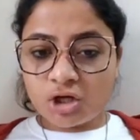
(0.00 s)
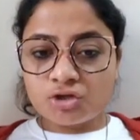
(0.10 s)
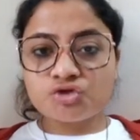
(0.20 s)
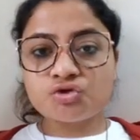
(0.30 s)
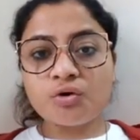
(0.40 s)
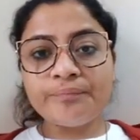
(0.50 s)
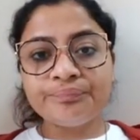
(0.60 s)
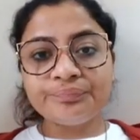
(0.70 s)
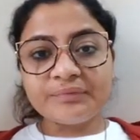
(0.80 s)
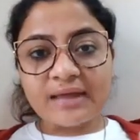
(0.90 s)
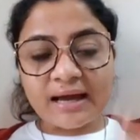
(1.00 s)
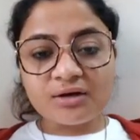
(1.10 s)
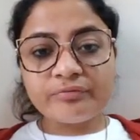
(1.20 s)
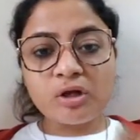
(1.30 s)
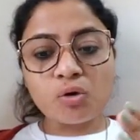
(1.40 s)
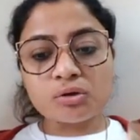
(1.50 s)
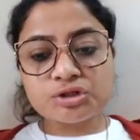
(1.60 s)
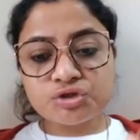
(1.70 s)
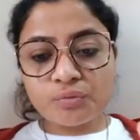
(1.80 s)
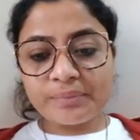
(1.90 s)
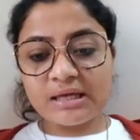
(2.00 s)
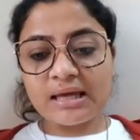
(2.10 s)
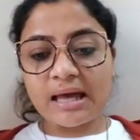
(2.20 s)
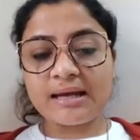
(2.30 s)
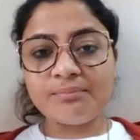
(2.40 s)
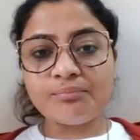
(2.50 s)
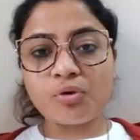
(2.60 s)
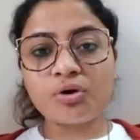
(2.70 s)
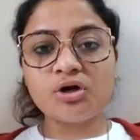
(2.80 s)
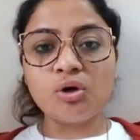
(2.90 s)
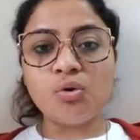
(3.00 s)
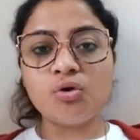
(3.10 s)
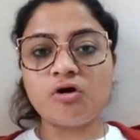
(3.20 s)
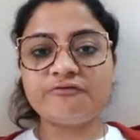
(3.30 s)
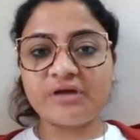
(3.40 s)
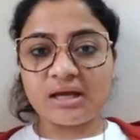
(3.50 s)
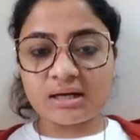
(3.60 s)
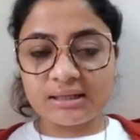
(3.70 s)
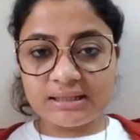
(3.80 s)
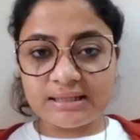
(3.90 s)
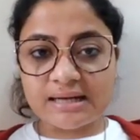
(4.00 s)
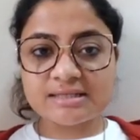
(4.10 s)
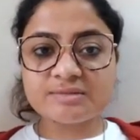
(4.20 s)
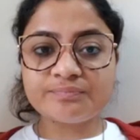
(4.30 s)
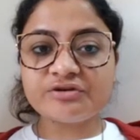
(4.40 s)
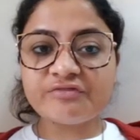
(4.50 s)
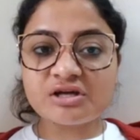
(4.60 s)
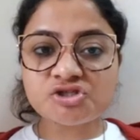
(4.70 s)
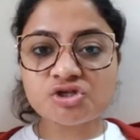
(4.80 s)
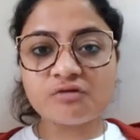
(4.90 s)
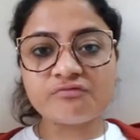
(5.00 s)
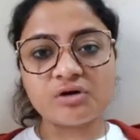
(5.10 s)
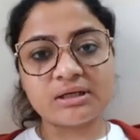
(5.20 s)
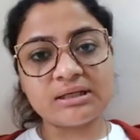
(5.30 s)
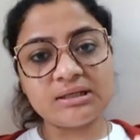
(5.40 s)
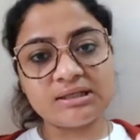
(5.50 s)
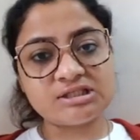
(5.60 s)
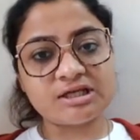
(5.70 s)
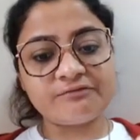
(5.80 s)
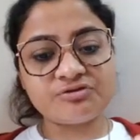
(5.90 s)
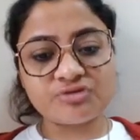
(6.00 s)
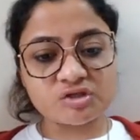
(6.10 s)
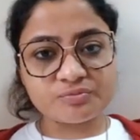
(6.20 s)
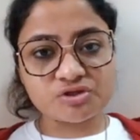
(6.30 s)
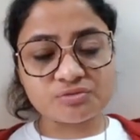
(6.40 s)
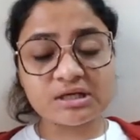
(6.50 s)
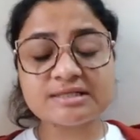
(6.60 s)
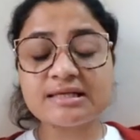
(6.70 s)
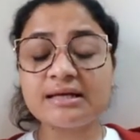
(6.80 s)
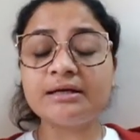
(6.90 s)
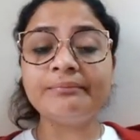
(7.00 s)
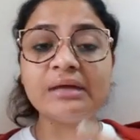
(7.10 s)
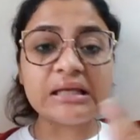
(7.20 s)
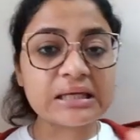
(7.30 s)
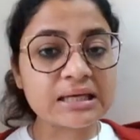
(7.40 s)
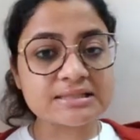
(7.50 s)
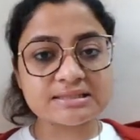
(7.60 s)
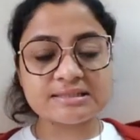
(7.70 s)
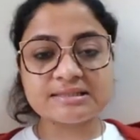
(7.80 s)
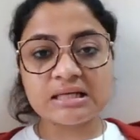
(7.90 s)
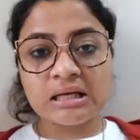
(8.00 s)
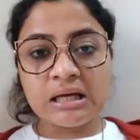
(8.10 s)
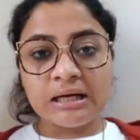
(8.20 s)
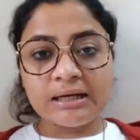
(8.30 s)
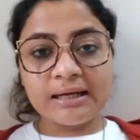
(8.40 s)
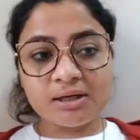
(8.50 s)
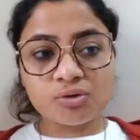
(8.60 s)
So that will also be an important goal of ART, that is prevention of vertical HIV transmission, because there are many cases day